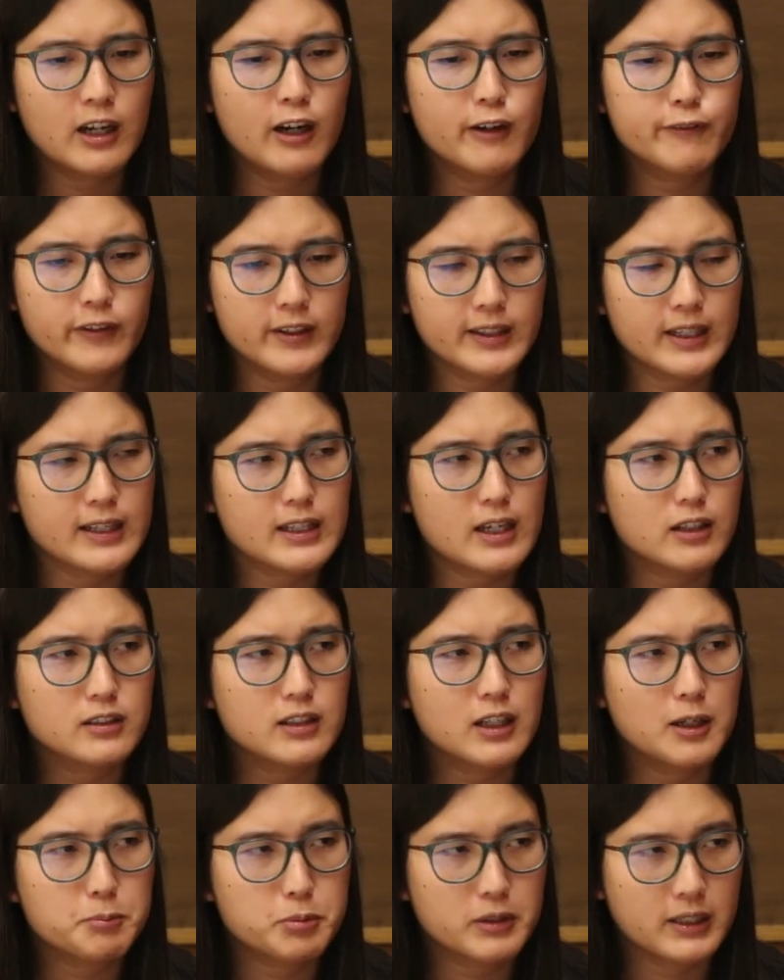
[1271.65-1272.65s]
often cannot
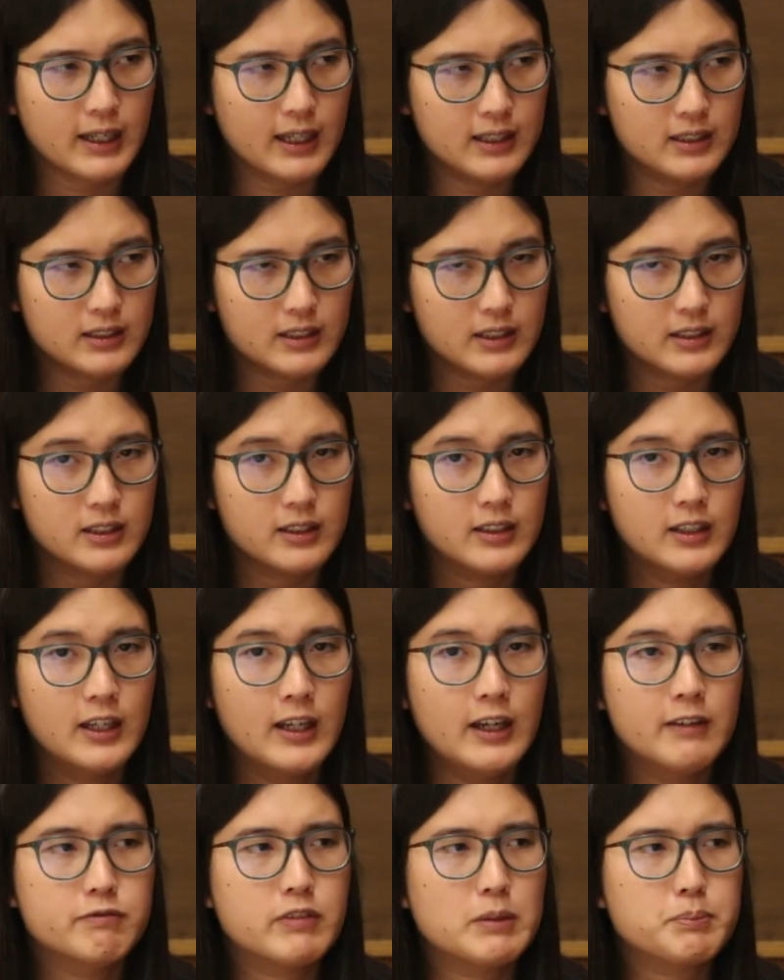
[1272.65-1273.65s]
comprehend it
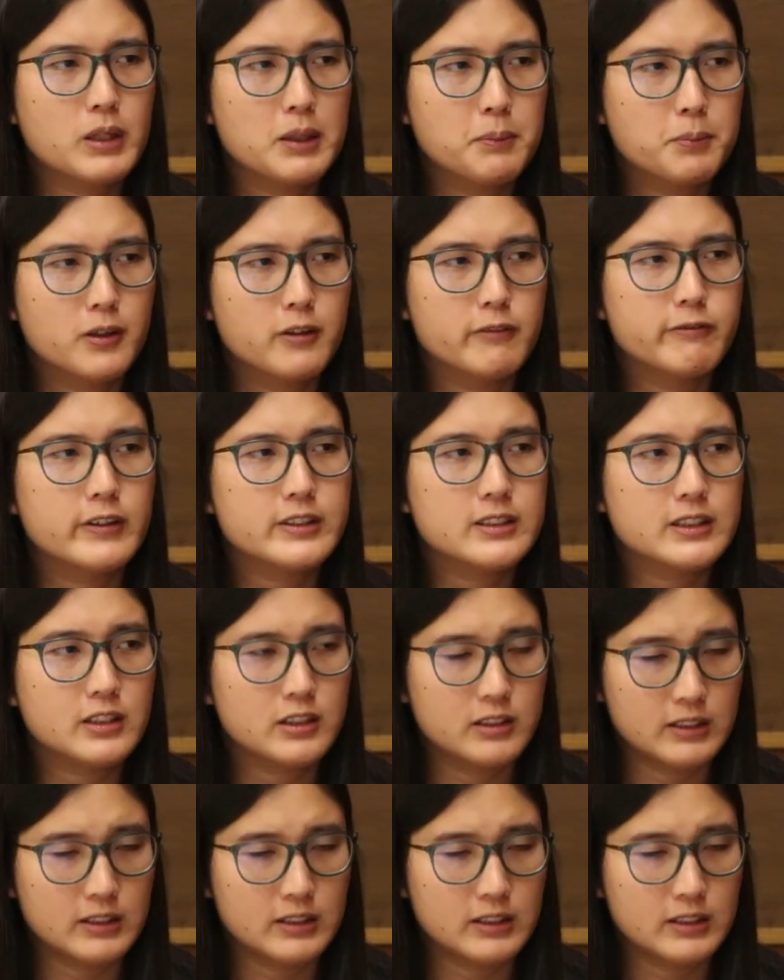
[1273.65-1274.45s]
when people with,